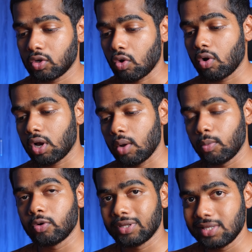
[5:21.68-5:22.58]
talk
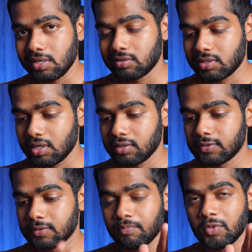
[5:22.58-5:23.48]
about these
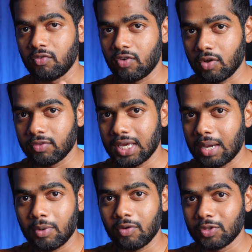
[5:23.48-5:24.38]
things in front of the
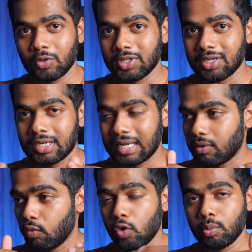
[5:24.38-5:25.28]
camera without that
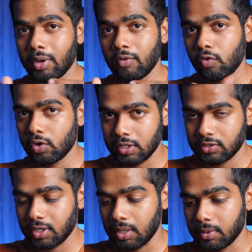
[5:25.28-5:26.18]
a word by word
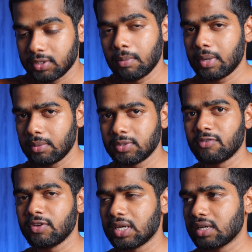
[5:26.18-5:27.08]
script. Sometimes
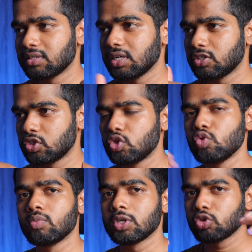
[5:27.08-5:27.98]
if in case it's
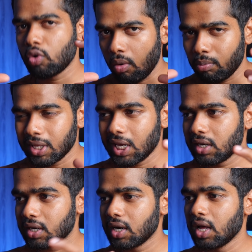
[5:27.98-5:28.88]
too much
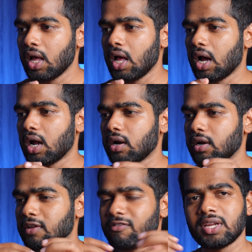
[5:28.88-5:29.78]
complicated,
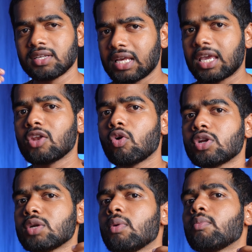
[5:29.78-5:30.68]
and if in case I cannot
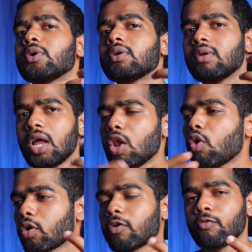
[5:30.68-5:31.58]
remember a
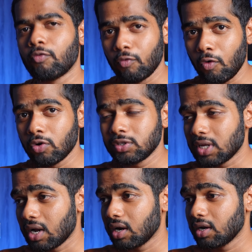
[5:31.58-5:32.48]
lot of words
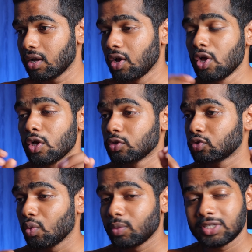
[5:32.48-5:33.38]
and
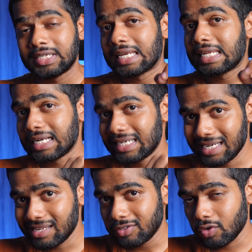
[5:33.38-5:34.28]
so much technical
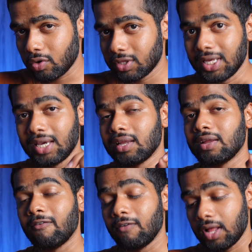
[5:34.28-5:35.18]
details are there,
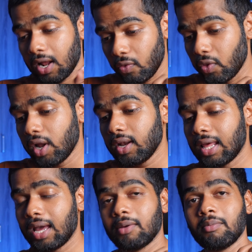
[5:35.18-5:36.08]
on that
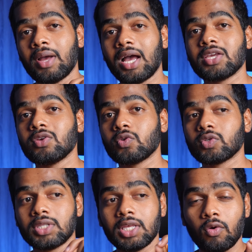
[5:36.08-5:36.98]
time I
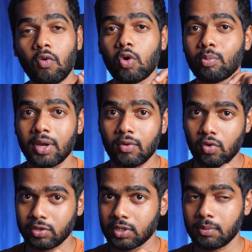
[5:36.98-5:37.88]
use the word by
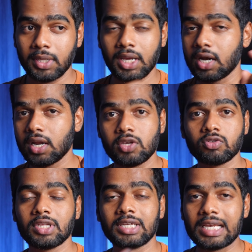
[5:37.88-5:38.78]
word scripting and I
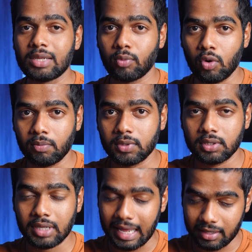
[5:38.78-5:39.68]
use the
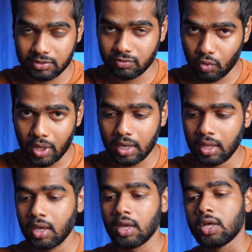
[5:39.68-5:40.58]
teleprompter as well.
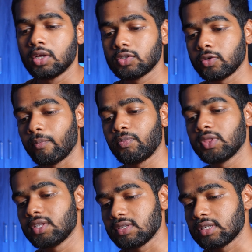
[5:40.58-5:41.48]
So
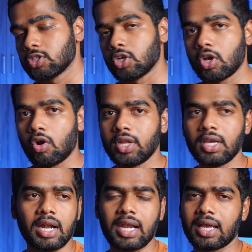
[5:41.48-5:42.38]
this is the
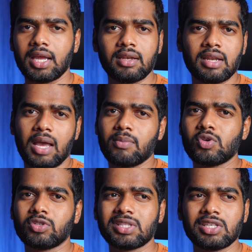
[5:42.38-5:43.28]
recording, and again I'm
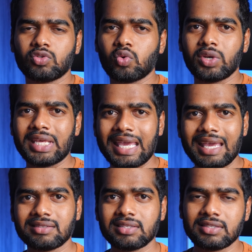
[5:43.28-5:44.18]
using the Sony
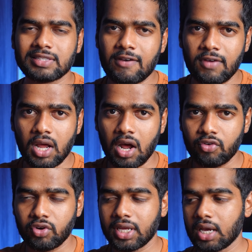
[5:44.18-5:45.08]

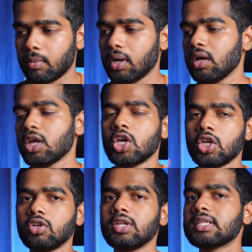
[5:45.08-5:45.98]
a6-700 camera.
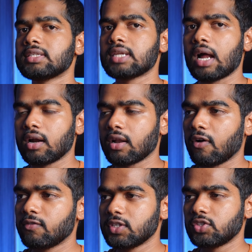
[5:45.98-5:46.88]
During the start
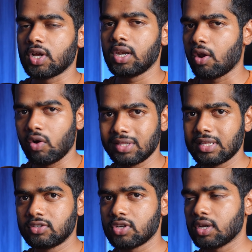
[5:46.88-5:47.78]
of this channel, not
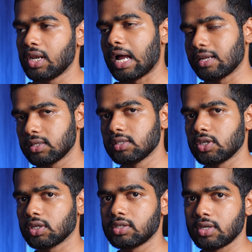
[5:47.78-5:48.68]
this channel, another
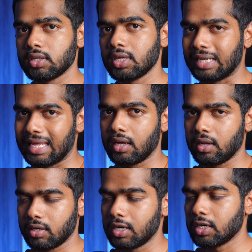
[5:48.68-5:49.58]
channels are there
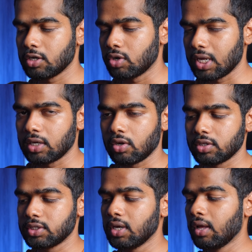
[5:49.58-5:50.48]
related to
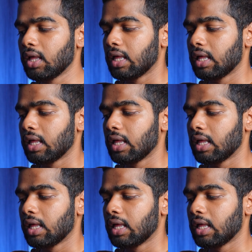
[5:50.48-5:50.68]
technology.